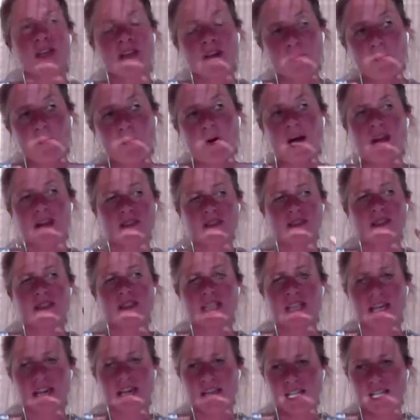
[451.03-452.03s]
a while to
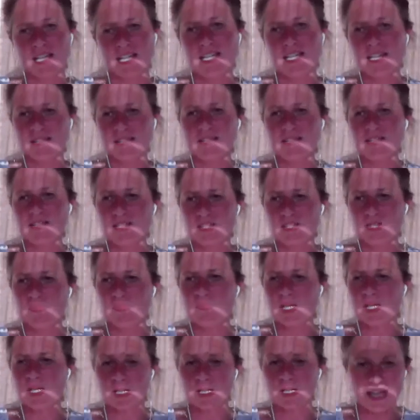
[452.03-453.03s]
get connected to the bigger